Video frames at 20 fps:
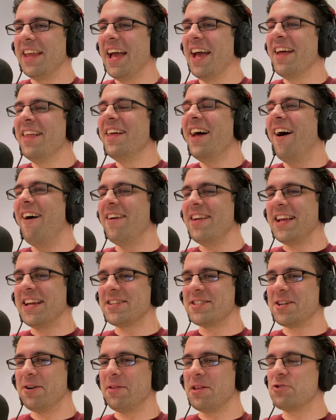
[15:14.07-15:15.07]
Okay. Arnie
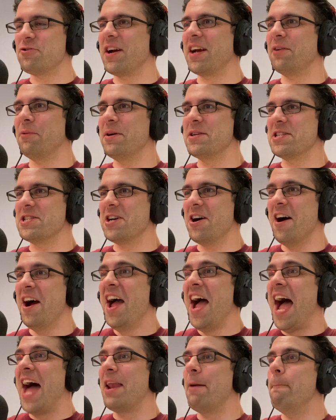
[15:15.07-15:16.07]
gets shot with a tranquilizer dart
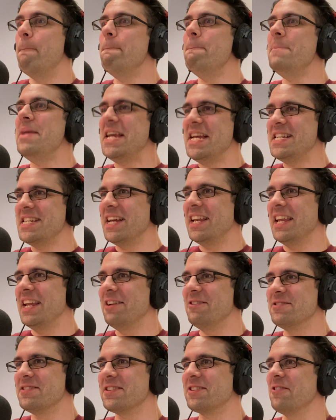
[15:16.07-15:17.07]
and immediately
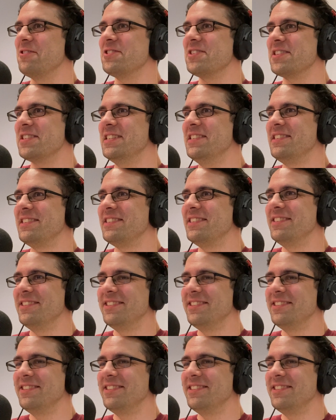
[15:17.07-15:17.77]
loses consciousness.